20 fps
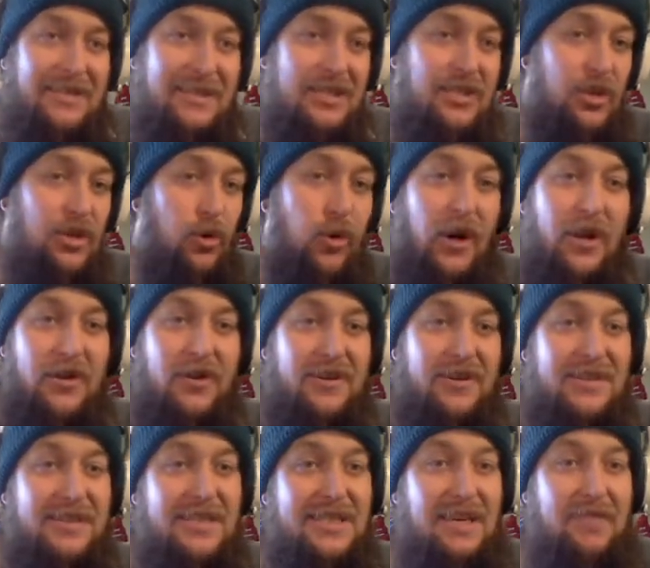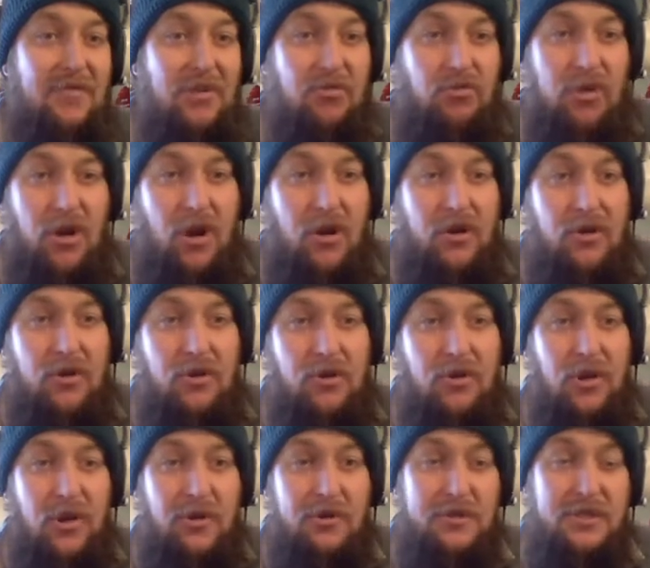273
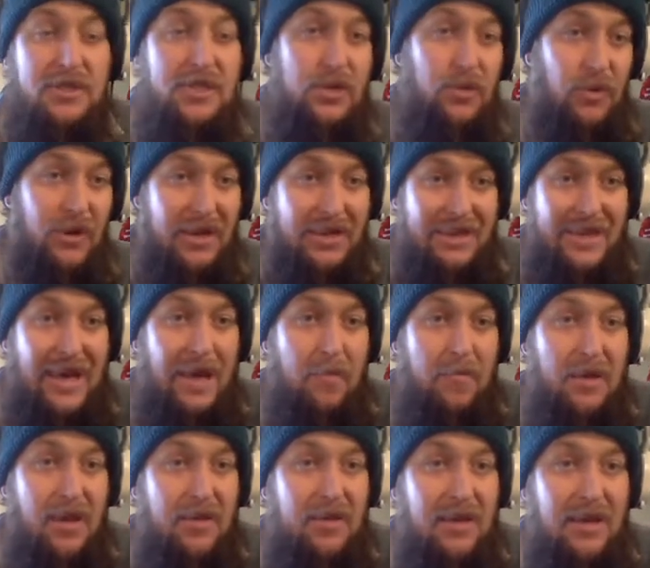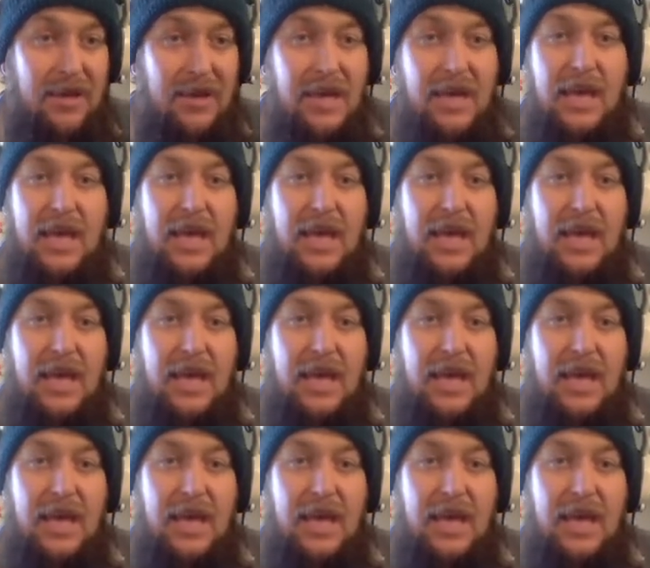Articunos doing it that method,